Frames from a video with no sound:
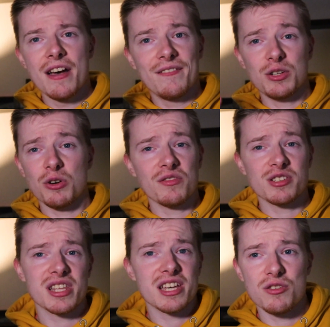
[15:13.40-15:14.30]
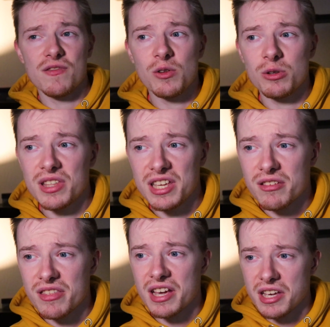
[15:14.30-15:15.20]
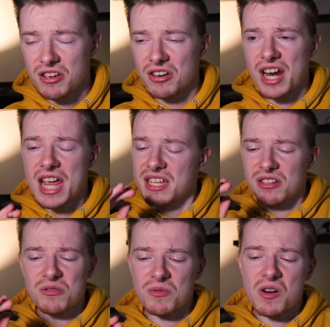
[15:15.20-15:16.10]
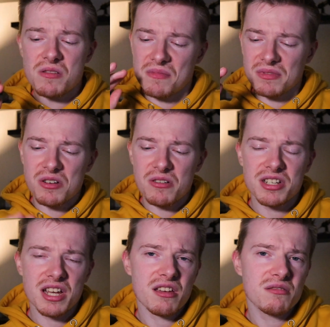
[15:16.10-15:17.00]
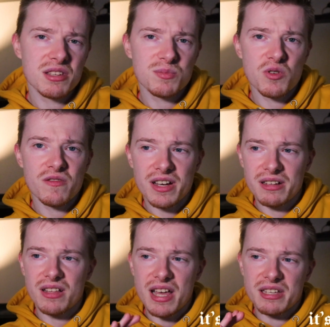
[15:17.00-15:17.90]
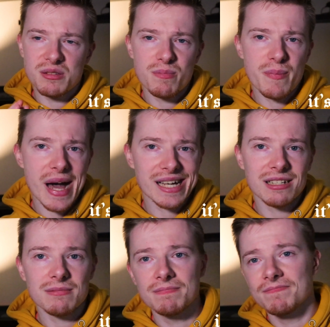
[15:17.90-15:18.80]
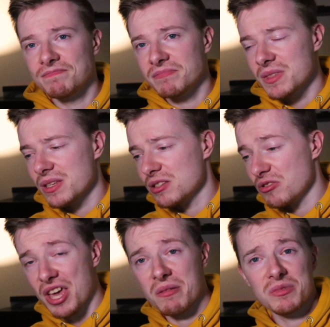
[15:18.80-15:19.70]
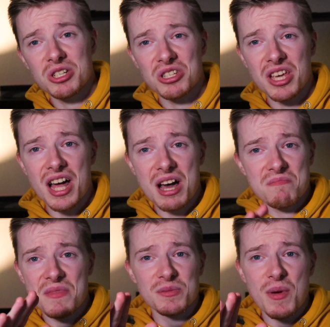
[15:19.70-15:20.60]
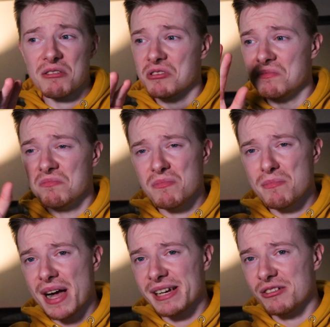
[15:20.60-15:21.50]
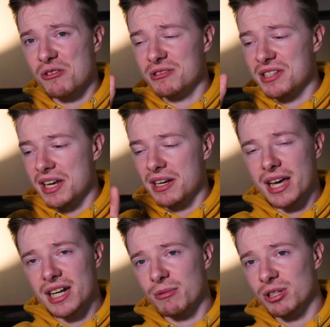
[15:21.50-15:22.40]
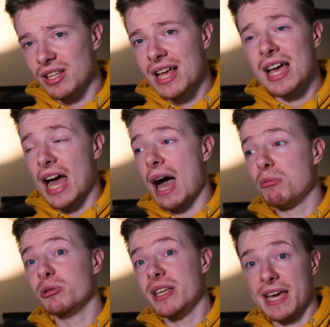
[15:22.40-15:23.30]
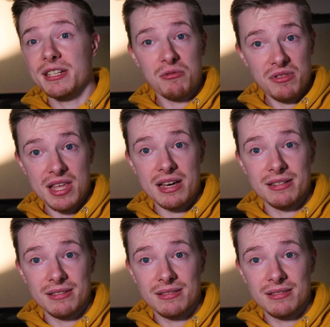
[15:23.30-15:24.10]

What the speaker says: photographers that you follow that you think, Craig, you know what, gotta check out this profile, it's banging. So yeah, just say that, this person, banging content, and I will get on that.